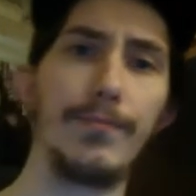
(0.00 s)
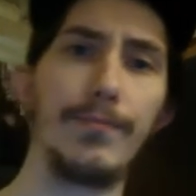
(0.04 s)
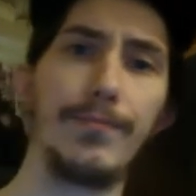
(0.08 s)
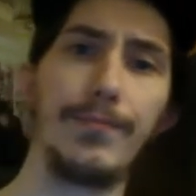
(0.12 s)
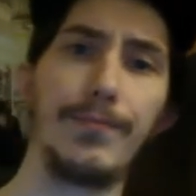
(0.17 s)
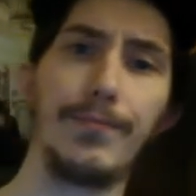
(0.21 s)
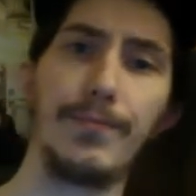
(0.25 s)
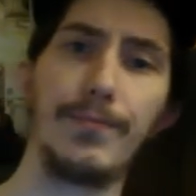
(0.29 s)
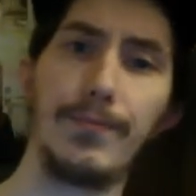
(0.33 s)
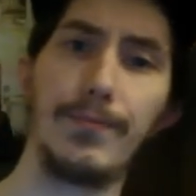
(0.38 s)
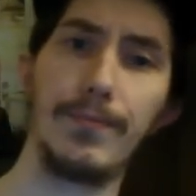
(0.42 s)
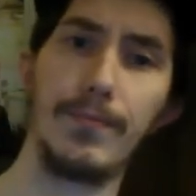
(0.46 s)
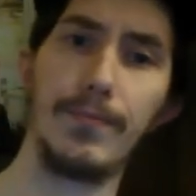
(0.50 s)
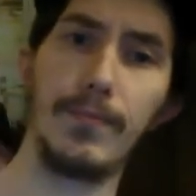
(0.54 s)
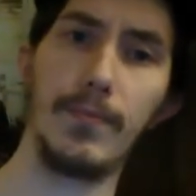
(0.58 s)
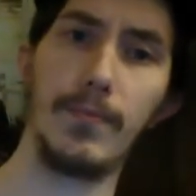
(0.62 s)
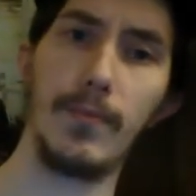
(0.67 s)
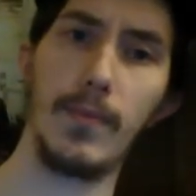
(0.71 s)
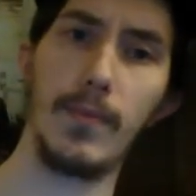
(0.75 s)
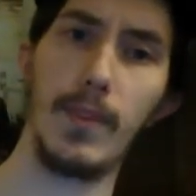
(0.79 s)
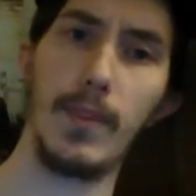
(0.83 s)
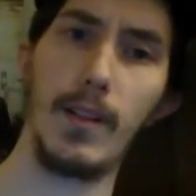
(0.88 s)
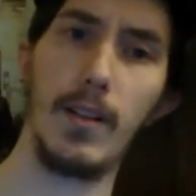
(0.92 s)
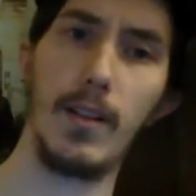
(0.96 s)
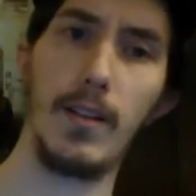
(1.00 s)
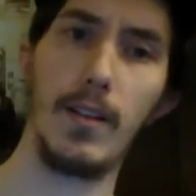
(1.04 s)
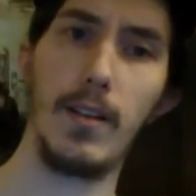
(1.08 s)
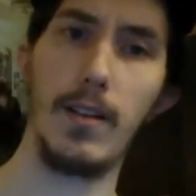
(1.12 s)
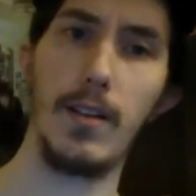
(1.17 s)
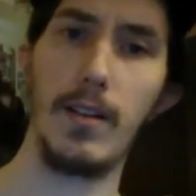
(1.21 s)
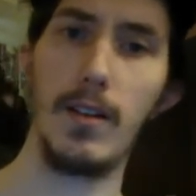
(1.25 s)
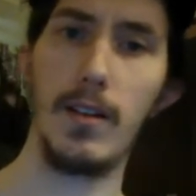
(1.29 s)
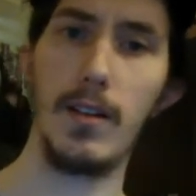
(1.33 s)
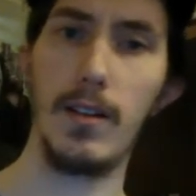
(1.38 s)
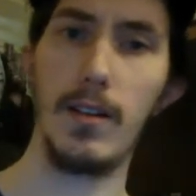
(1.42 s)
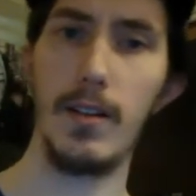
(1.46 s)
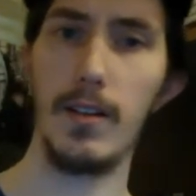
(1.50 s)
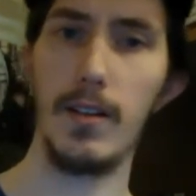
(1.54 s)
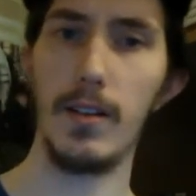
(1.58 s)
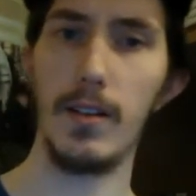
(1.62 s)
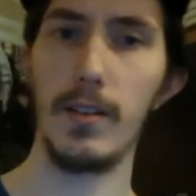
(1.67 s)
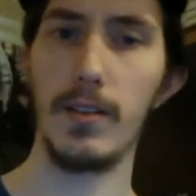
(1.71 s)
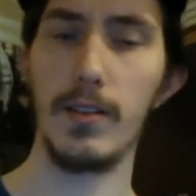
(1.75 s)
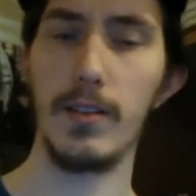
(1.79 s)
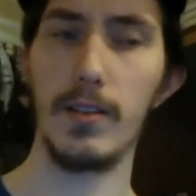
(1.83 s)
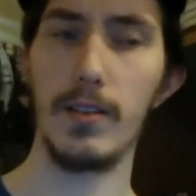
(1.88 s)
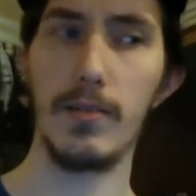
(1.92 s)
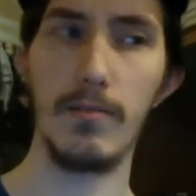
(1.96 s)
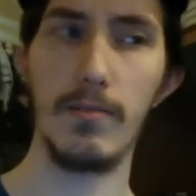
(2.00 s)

Nothing is said.